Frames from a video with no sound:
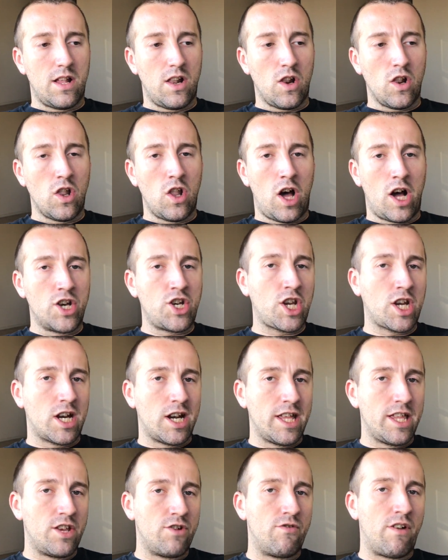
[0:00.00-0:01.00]

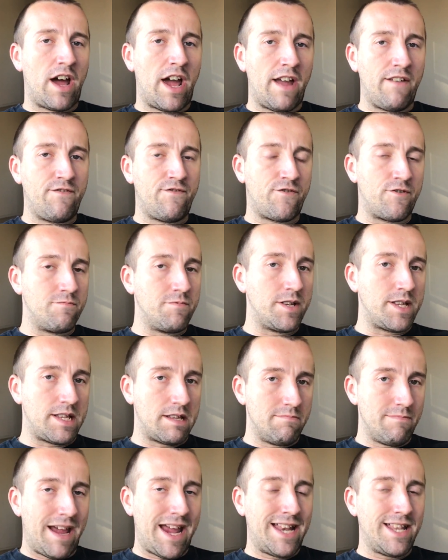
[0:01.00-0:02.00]
logically derived from the
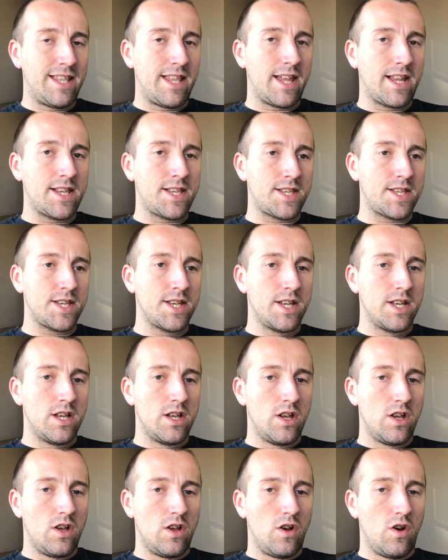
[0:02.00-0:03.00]
semantics
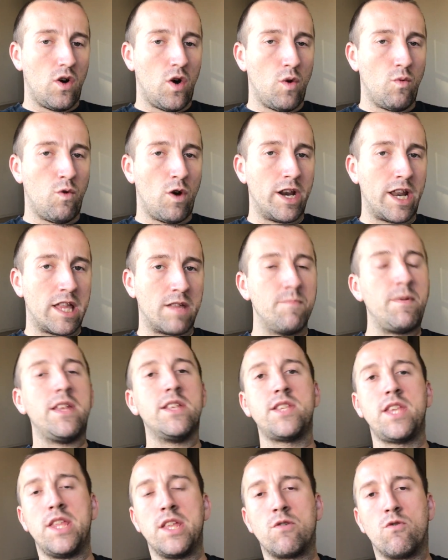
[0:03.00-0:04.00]
of what it
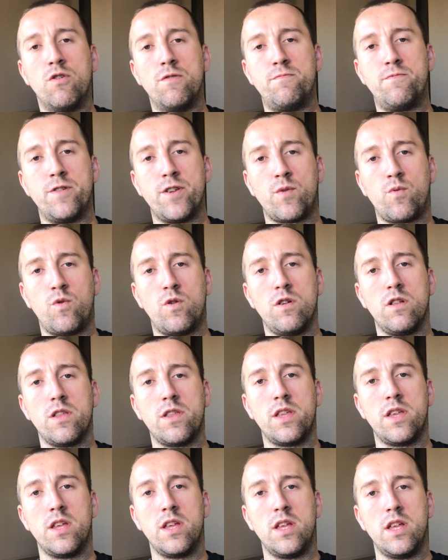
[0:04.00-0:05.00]
means in the corporate world.
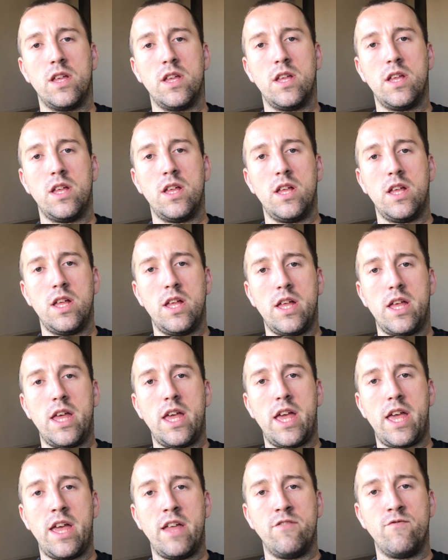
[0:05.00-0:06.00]

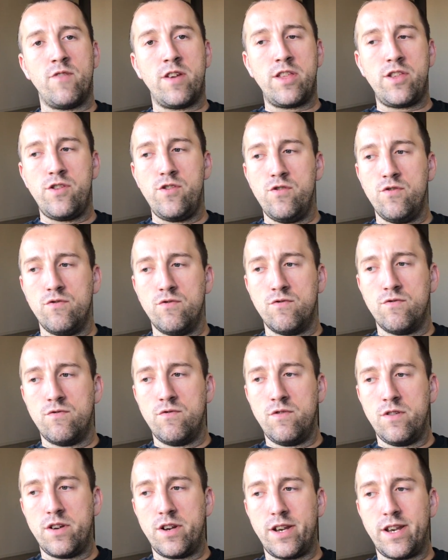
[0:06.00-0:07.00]
And when you